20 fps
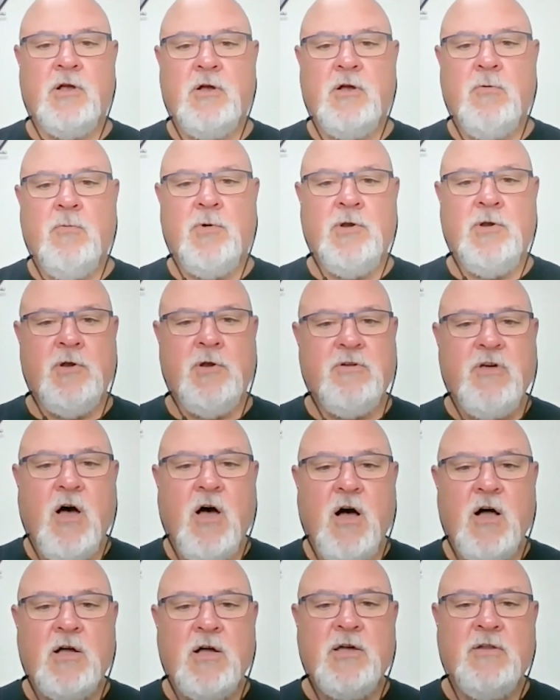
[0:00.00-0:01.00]
when you're
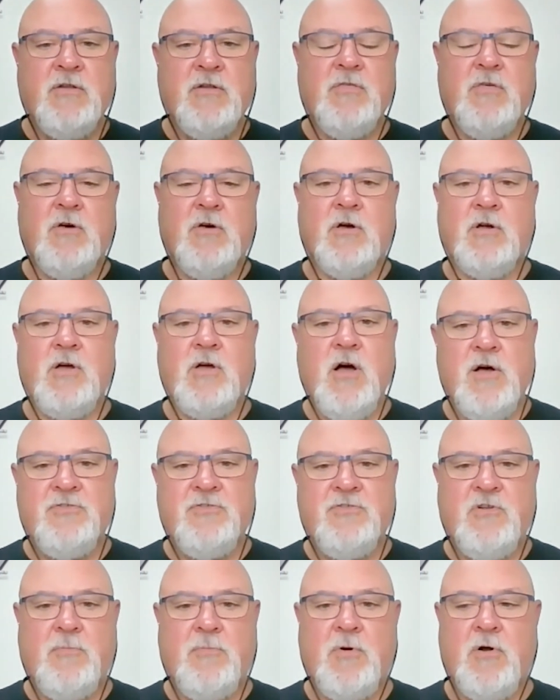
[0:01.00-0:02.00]
talking to the
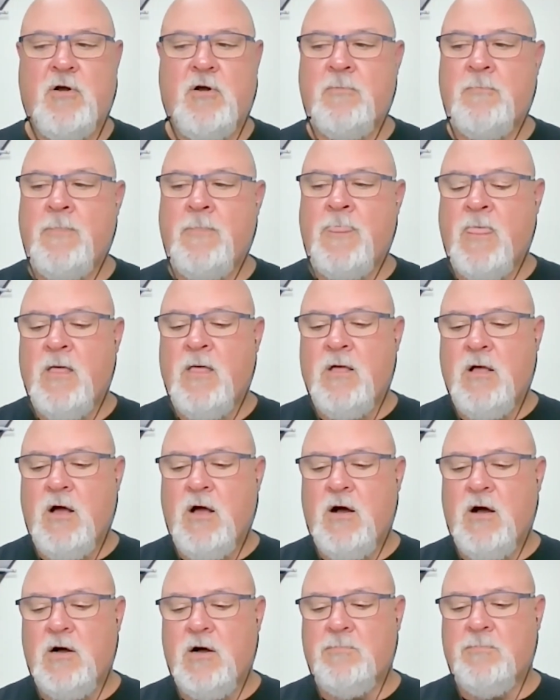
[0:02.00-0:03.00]
customer,
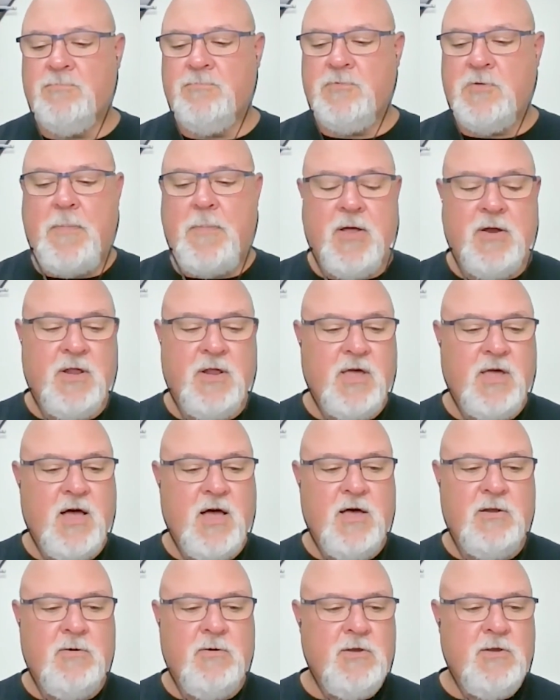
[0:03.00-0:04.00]
depending
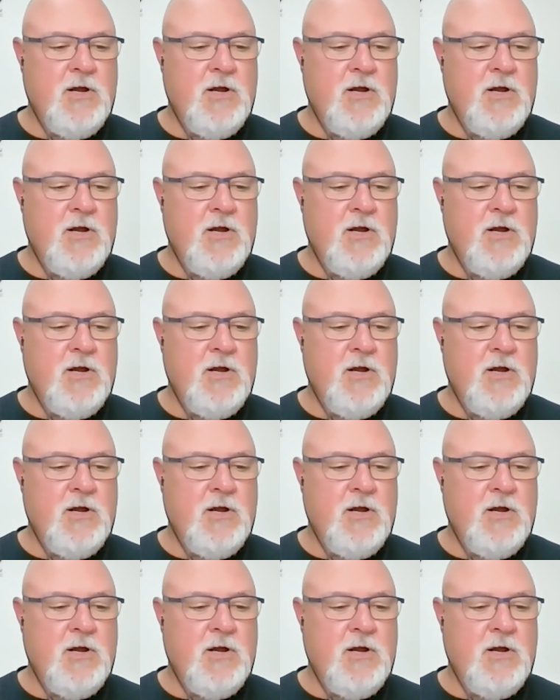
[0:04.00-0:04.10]
on